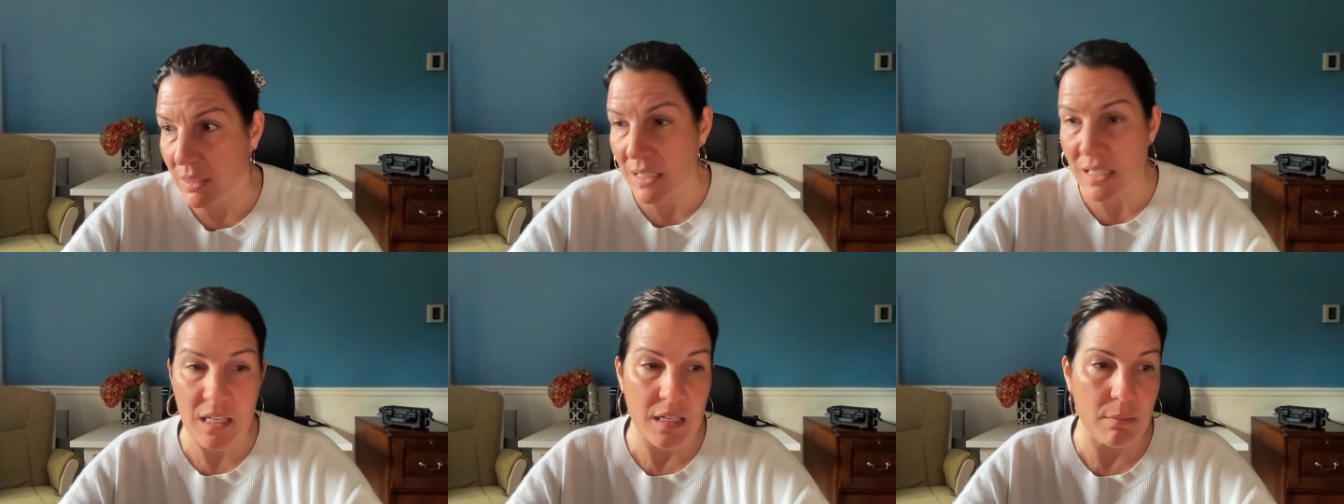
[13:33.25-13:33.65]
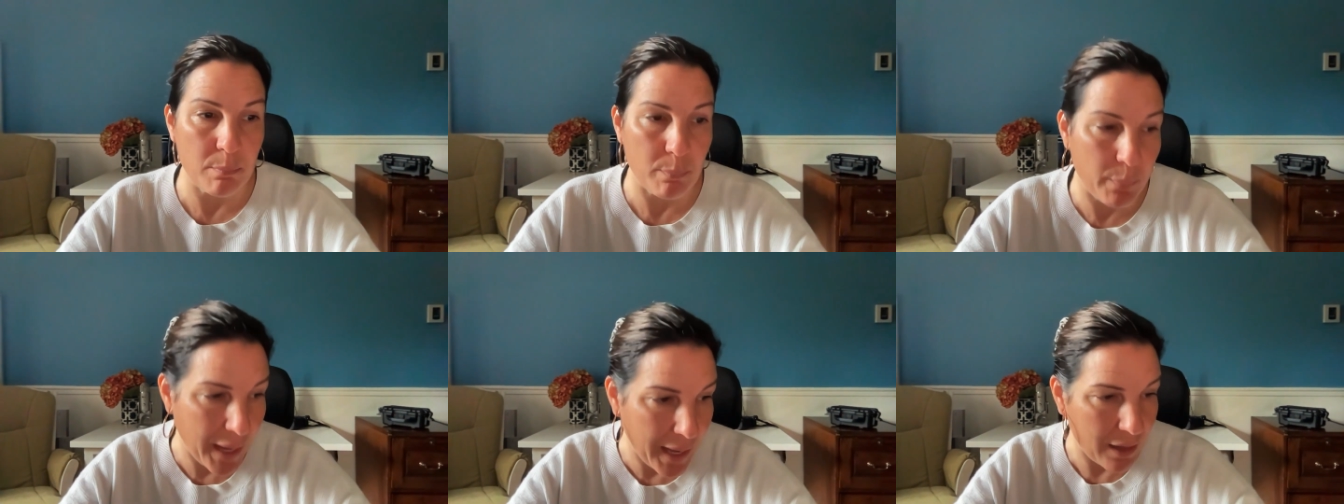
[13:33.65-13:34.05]

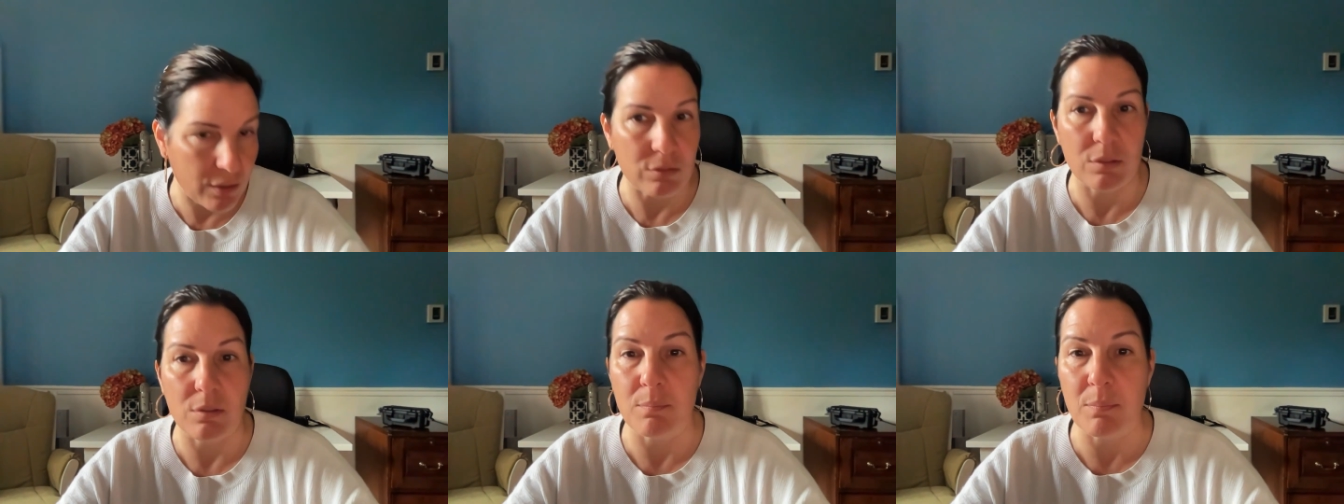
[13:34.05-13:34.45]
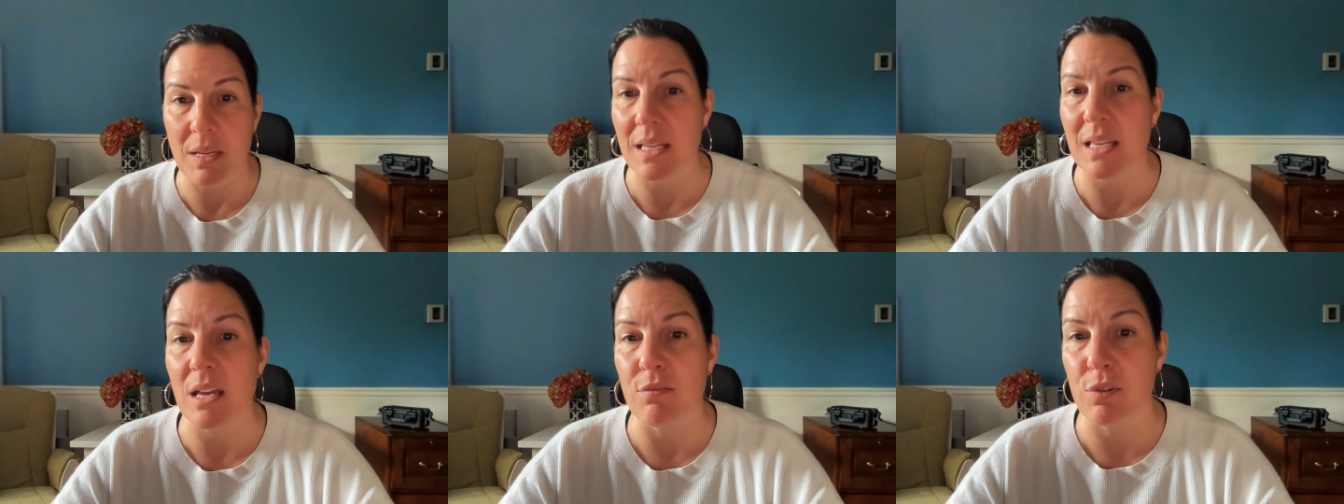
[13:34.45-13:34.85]
inbound,
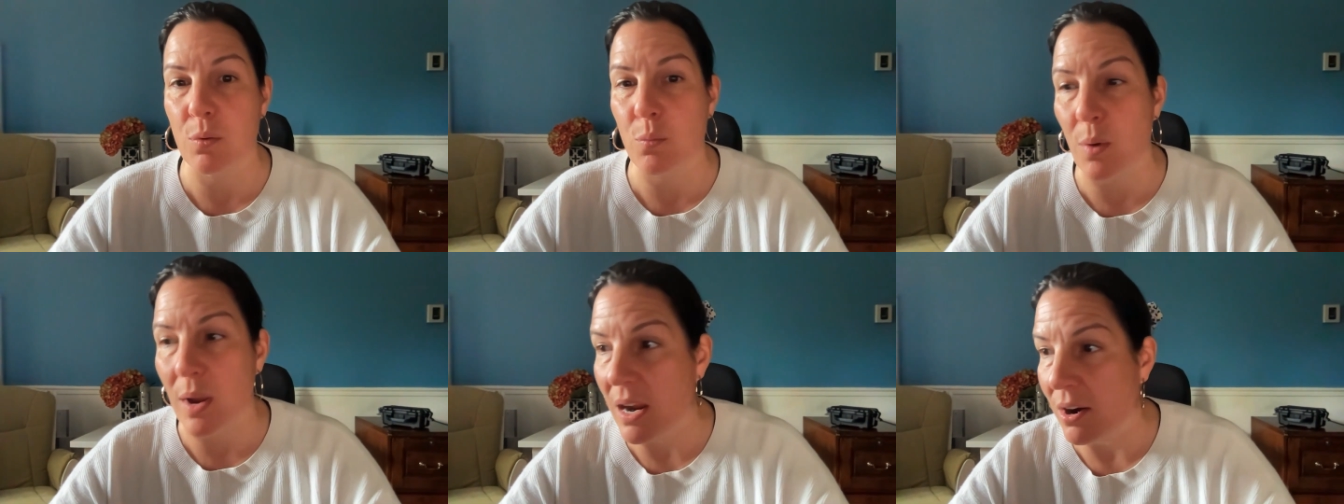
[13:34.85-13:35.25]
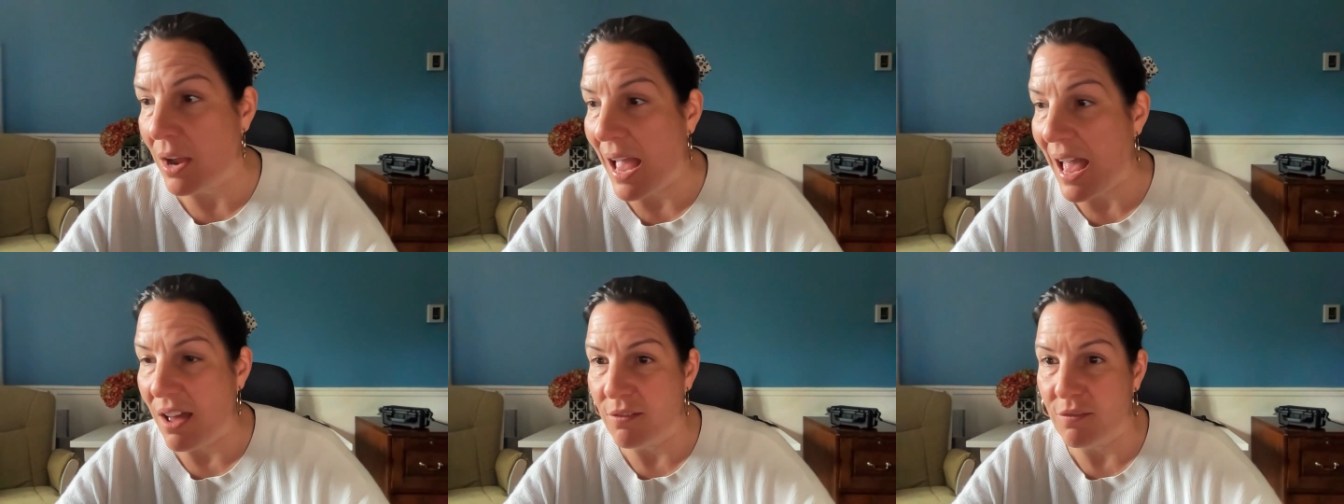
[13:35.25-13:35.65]
being everywhere,
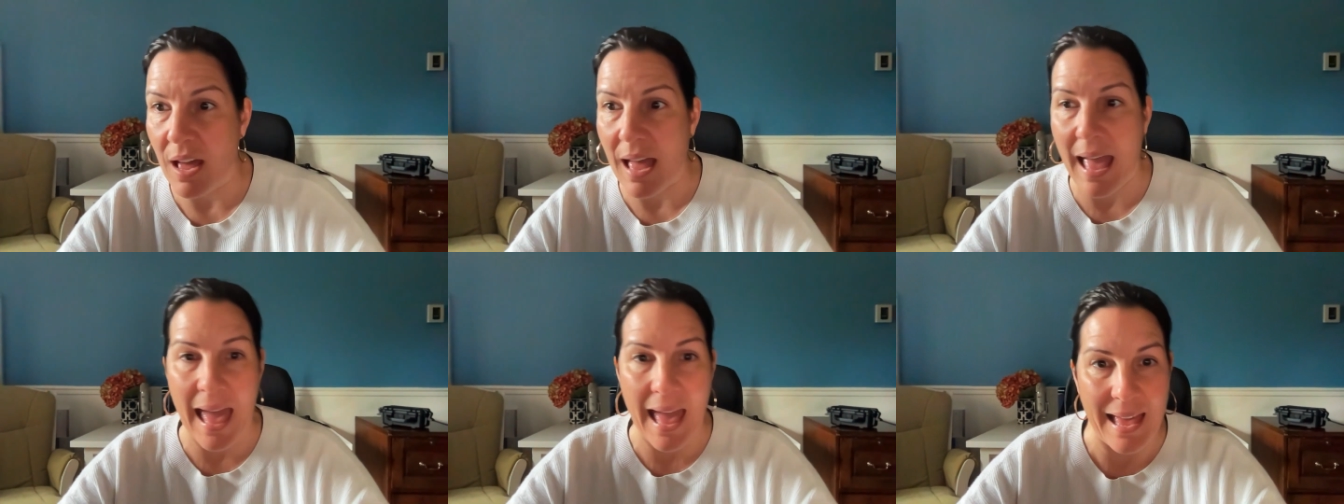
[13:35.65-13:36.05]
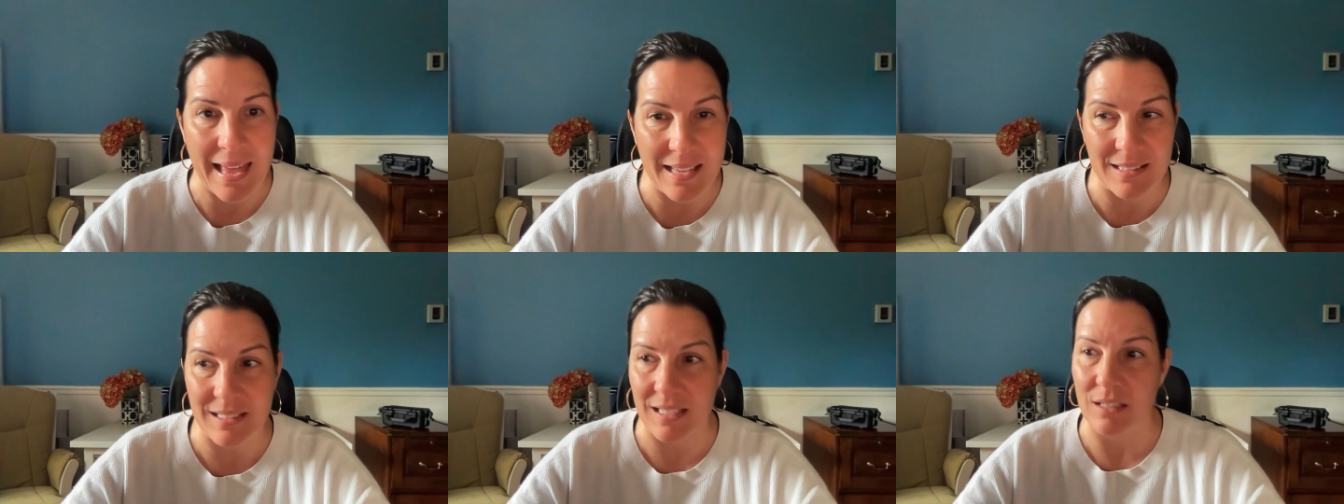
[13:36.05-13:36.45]
have
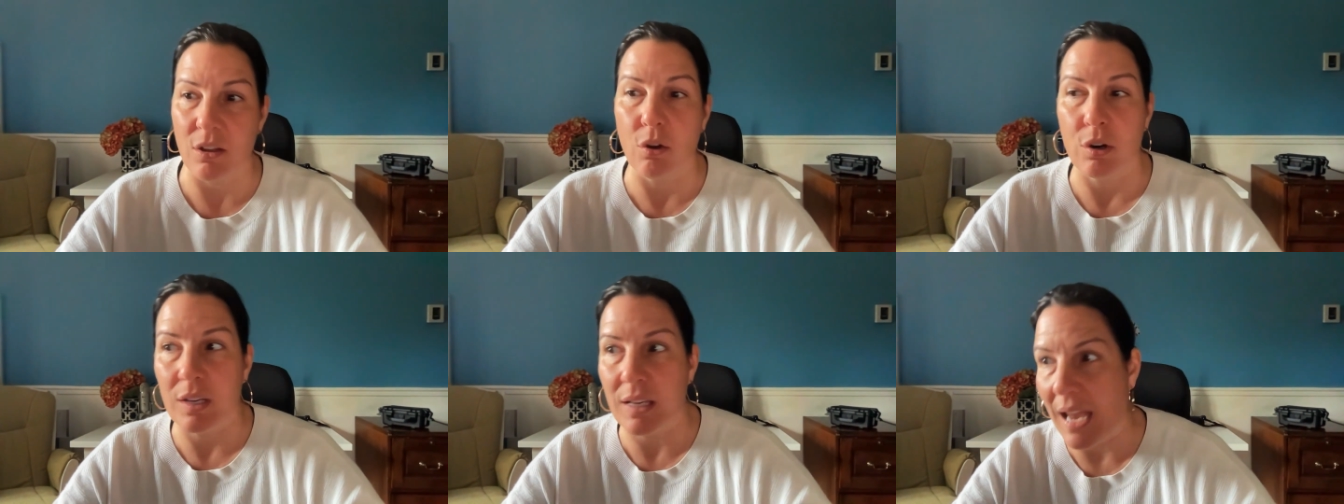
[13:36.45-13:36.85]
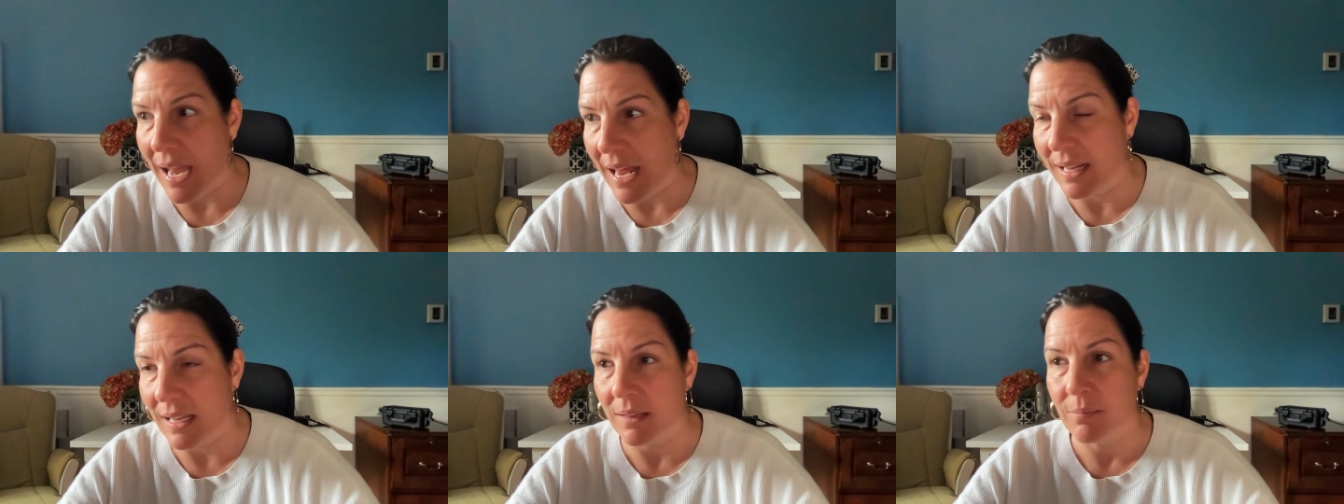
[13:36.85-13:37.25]
ads and
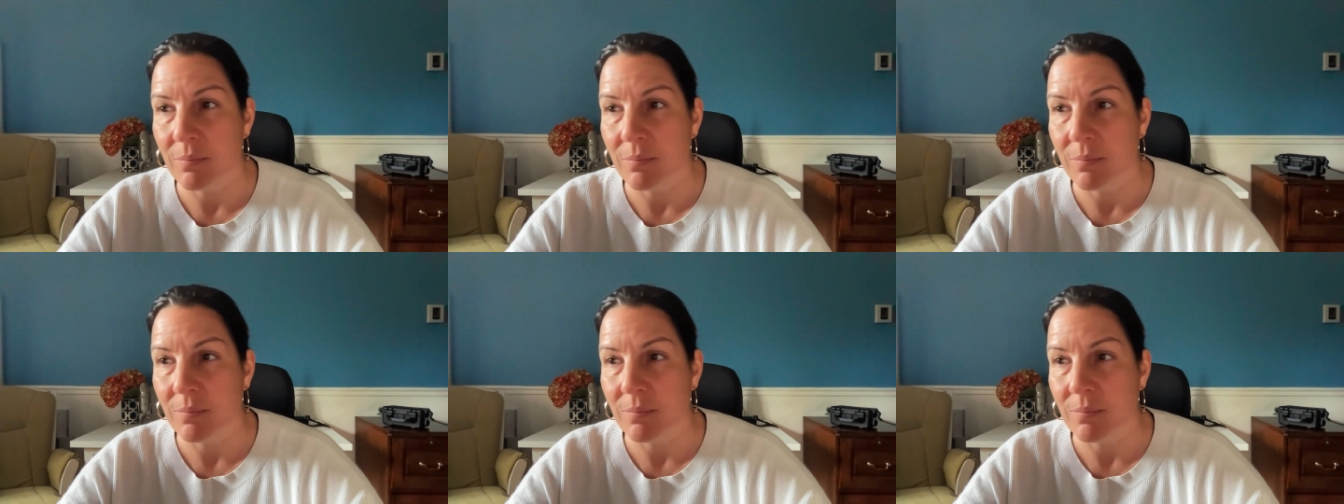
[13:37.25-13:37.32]
organic.